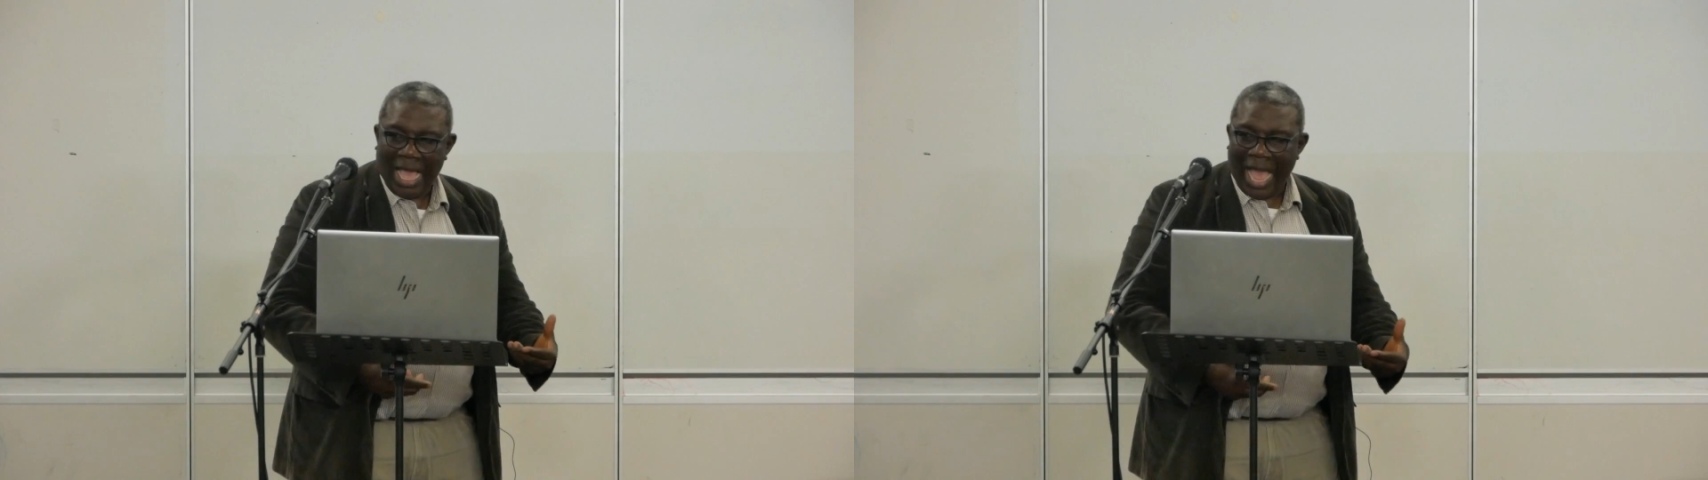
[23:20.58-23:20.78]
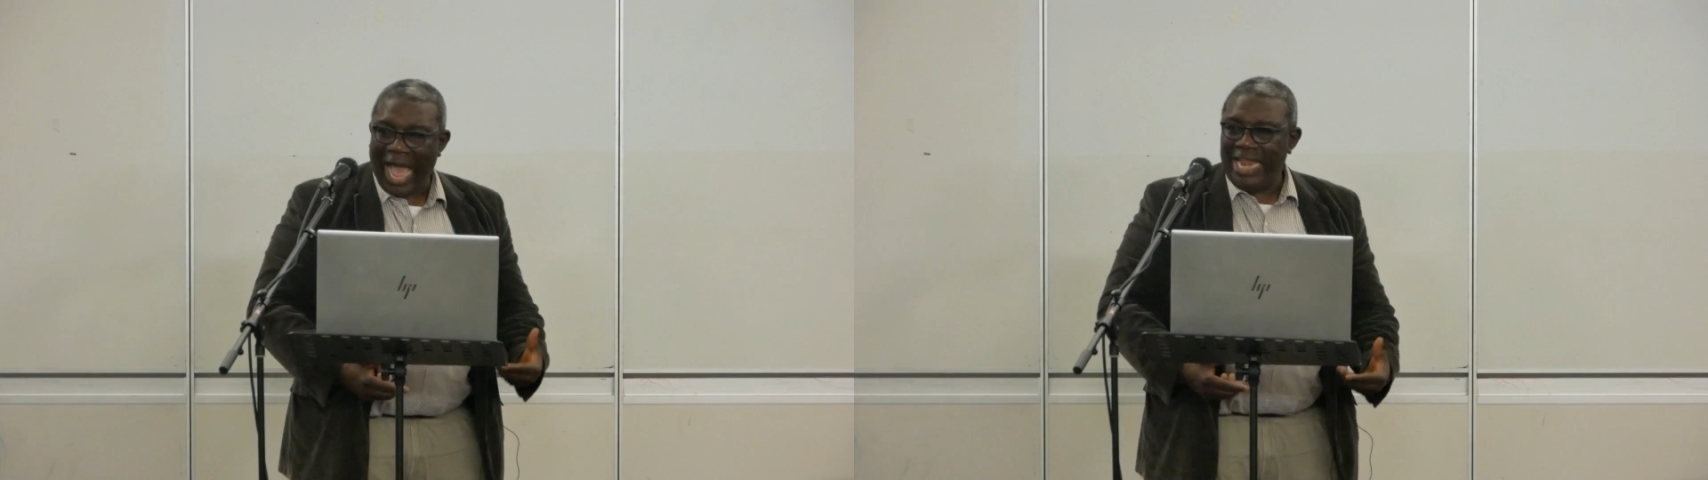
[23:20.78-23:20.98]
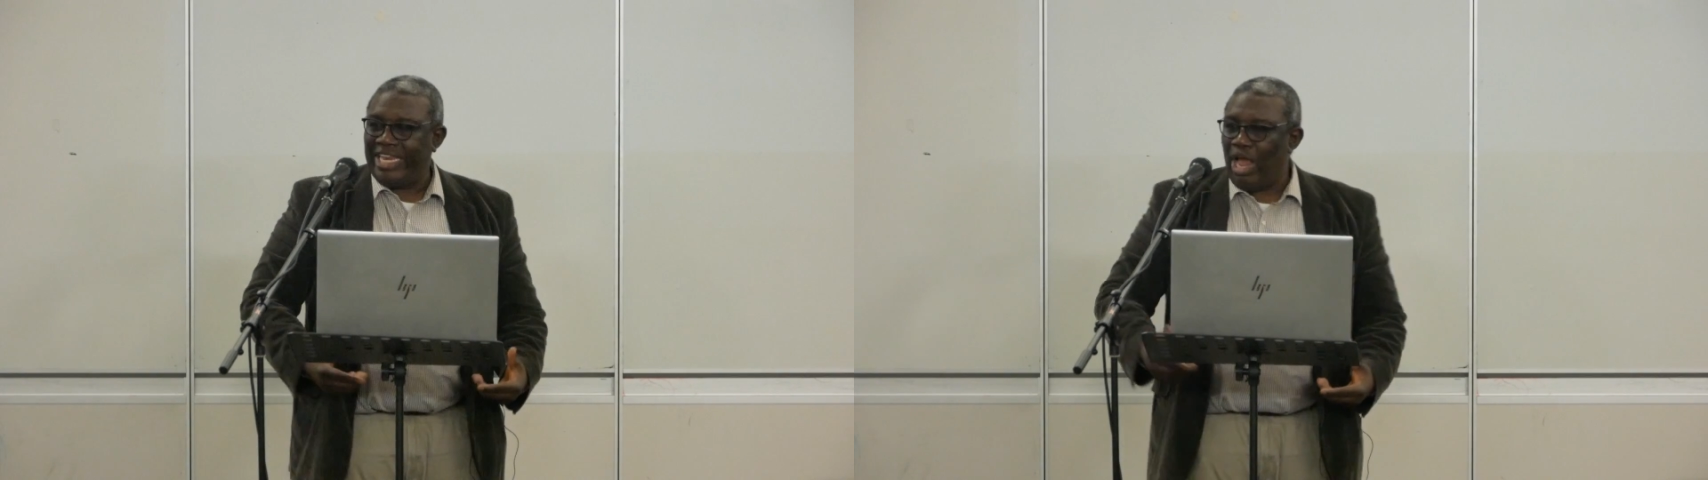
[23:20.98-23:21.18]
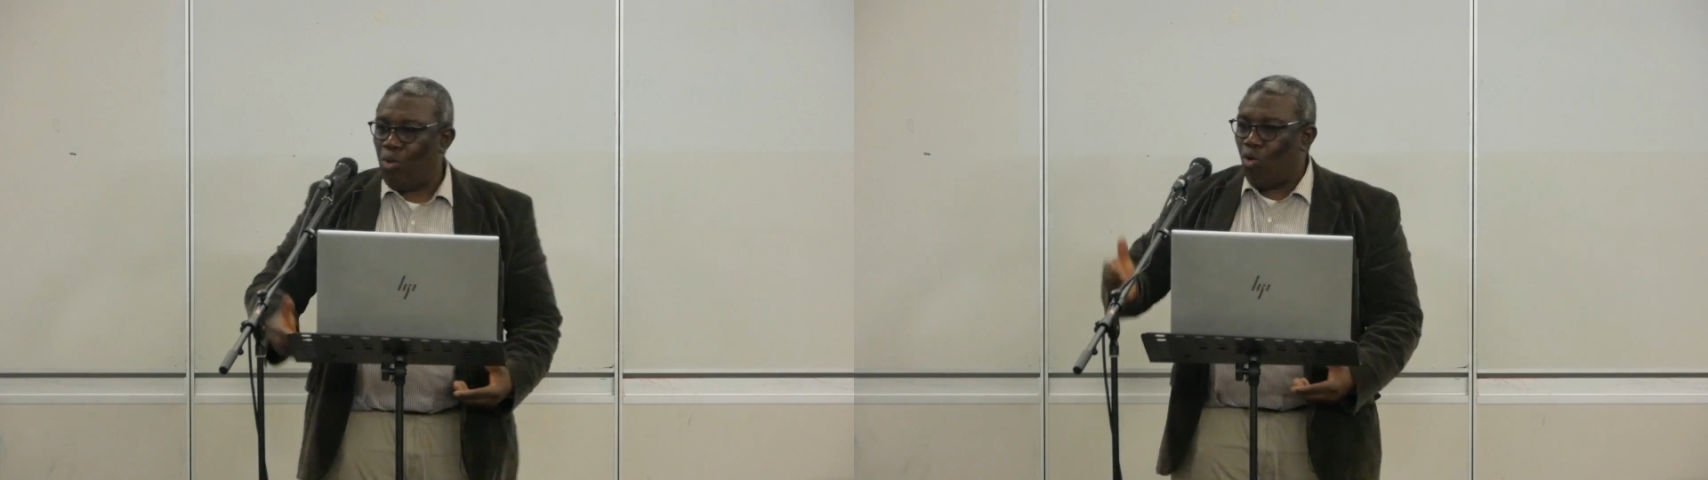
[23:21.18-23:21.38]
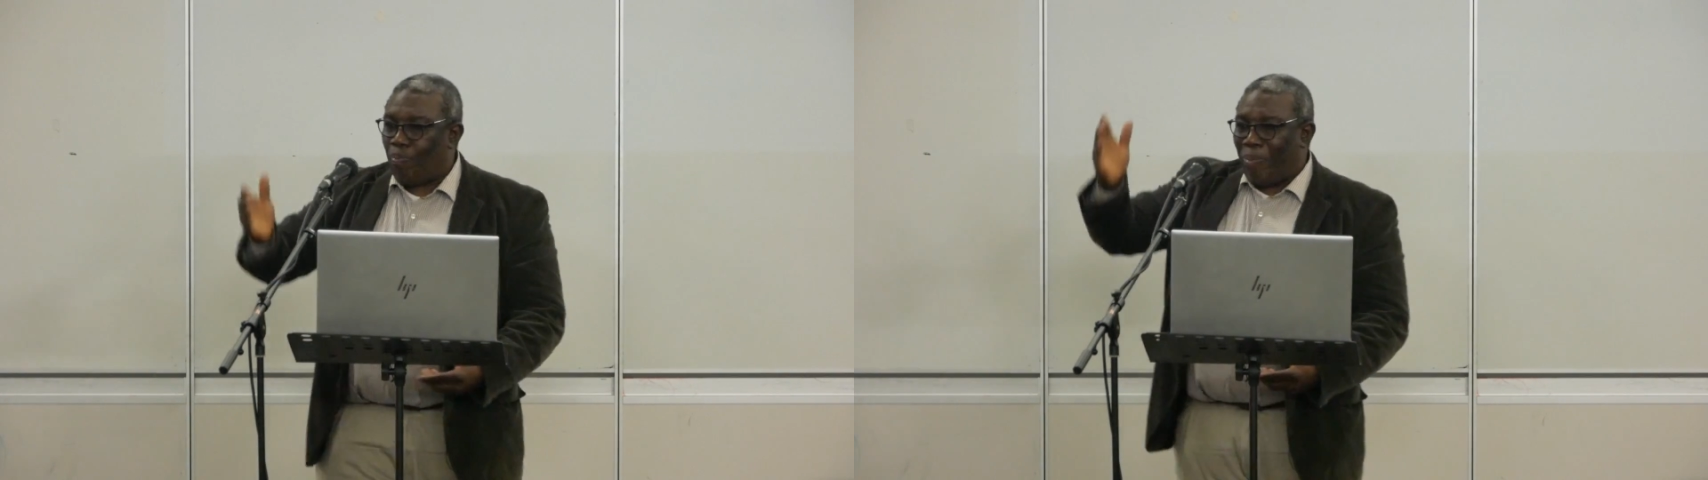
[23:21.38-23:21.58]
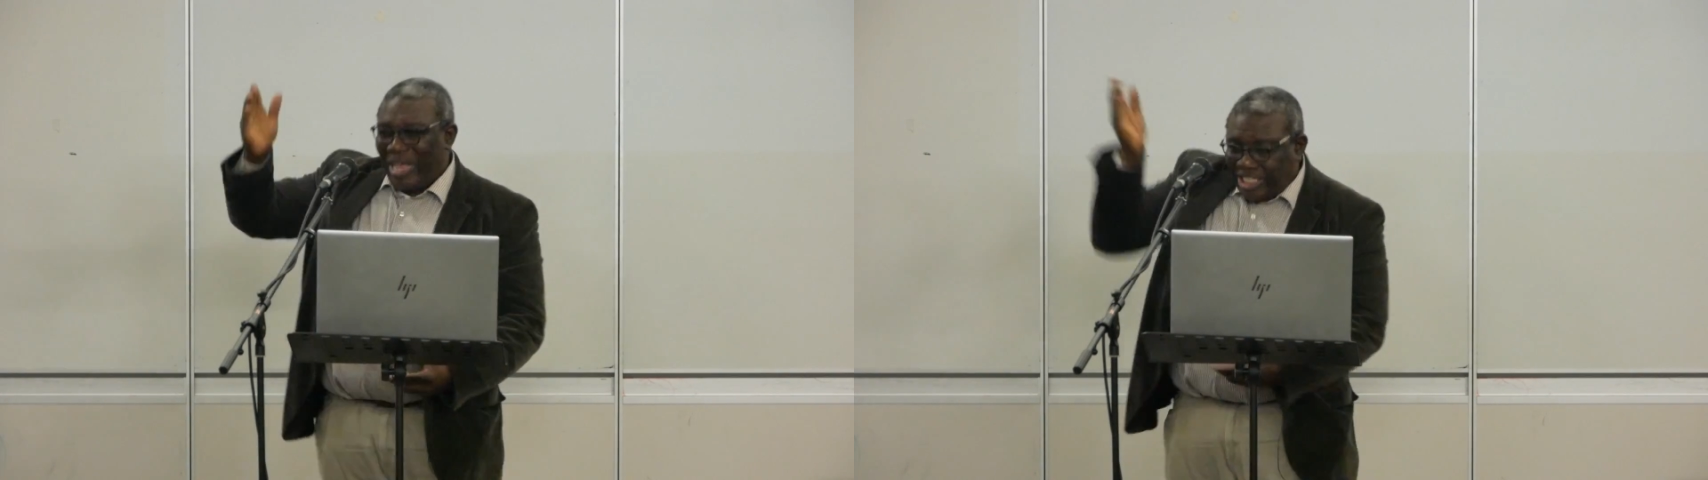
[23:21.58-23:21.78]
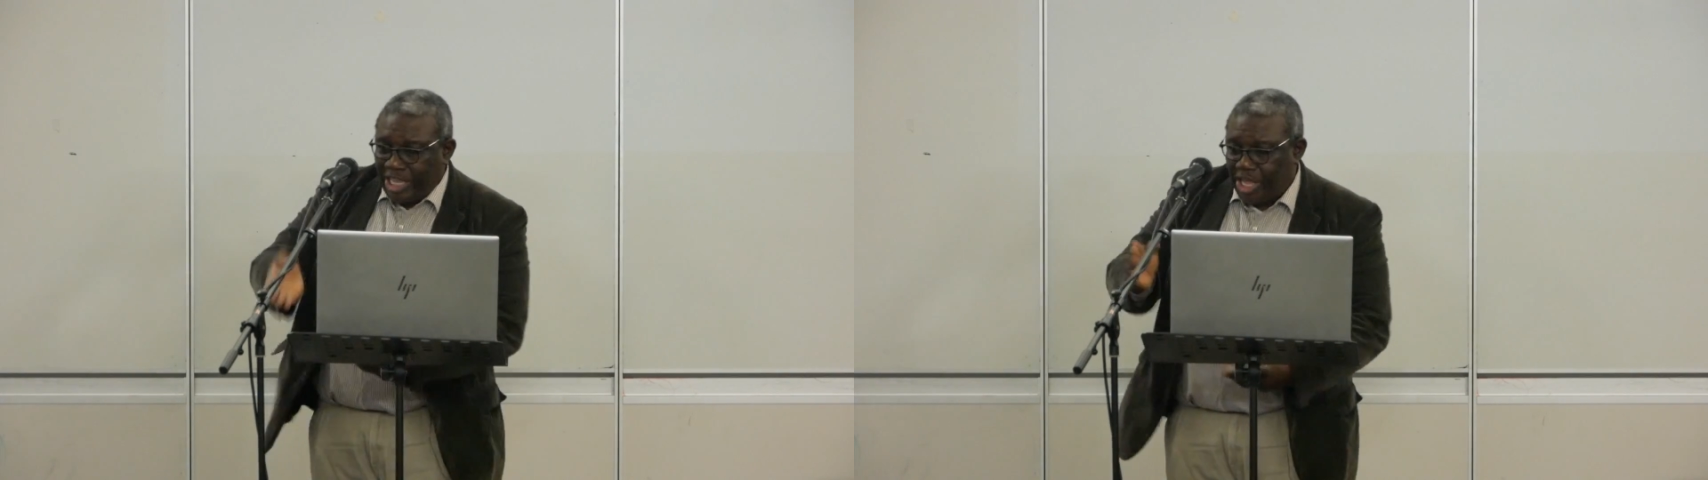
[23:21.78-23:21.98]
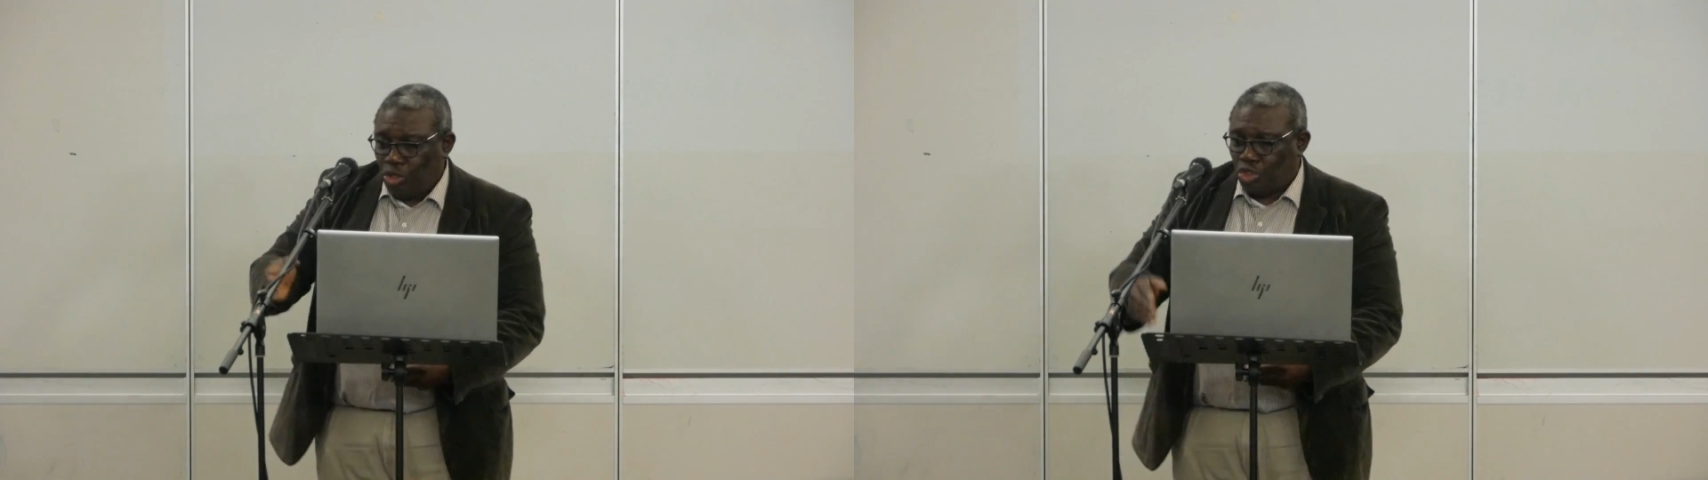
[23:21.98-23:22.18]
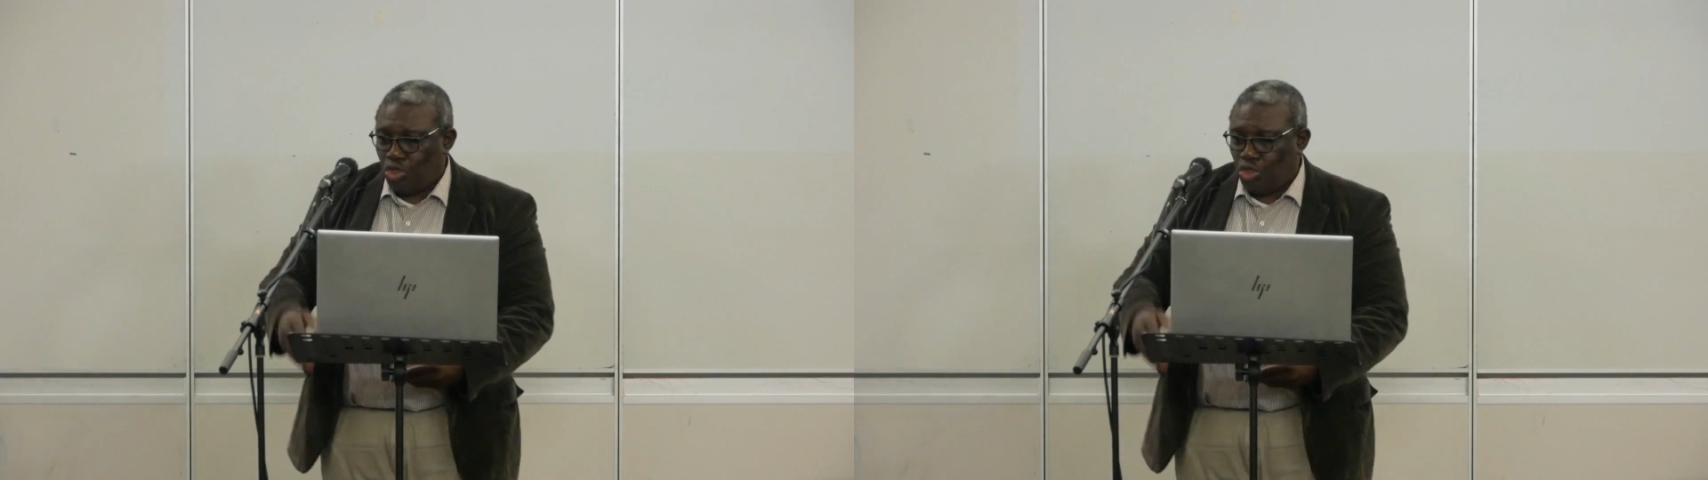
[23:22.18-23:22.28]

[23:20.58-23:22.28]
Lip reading: And they will persecute